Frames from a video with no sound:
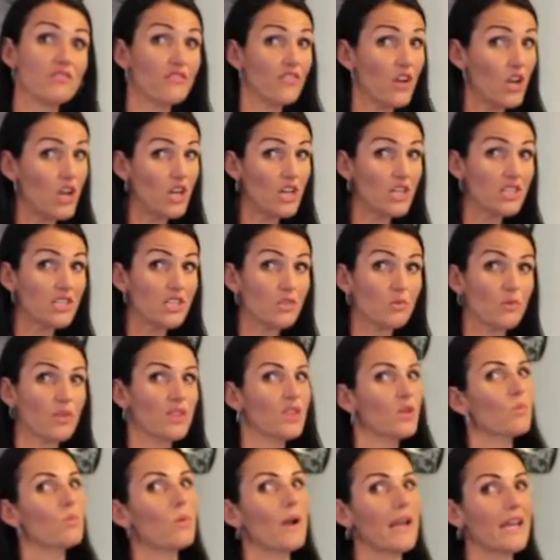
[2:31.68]
first
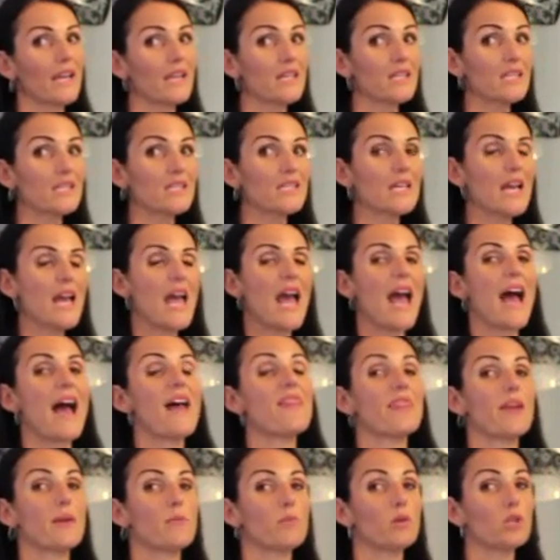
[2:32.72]
with the wings,
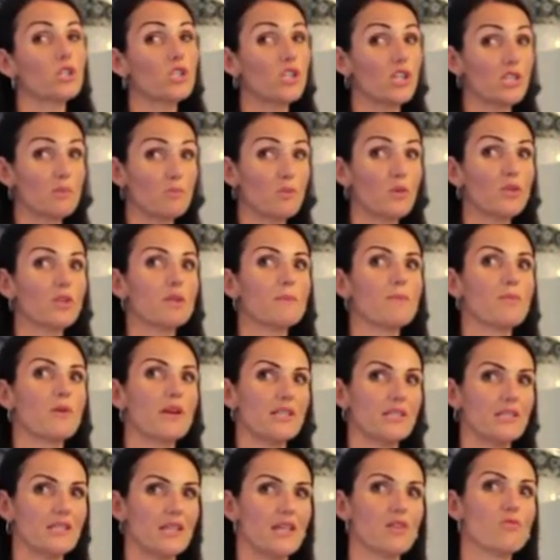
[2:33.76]
and then we'll just put the
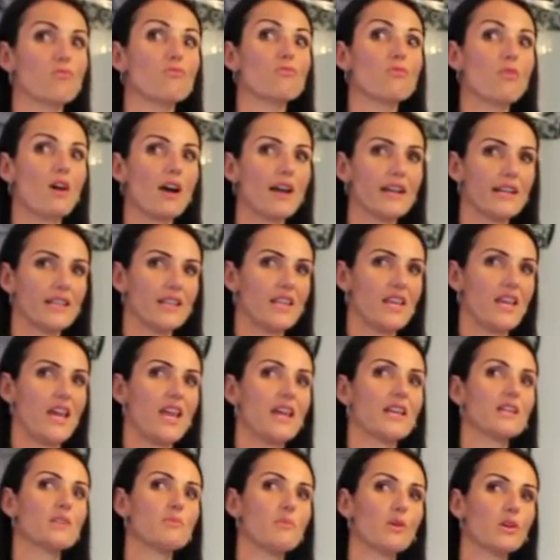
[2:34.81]
breasts in right at the
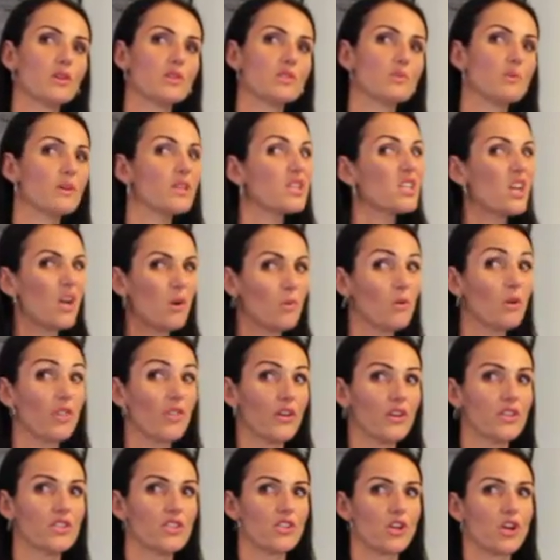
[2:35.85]
end because we don't
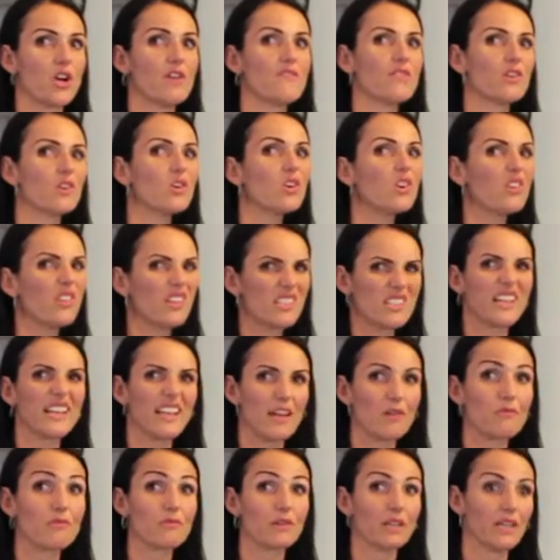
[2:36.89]
want those to overcook or else they
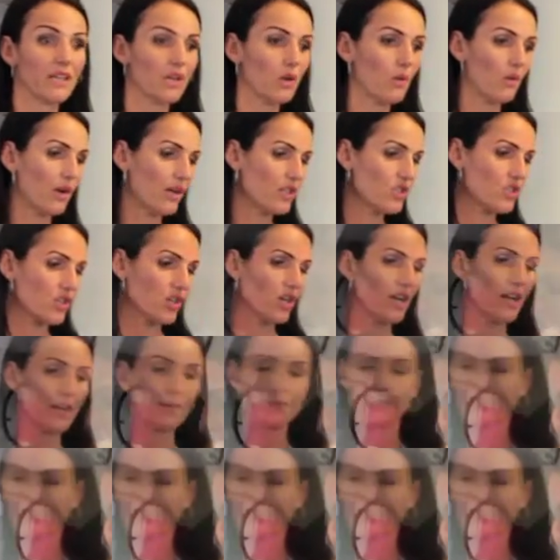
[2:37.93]
get really quite dry.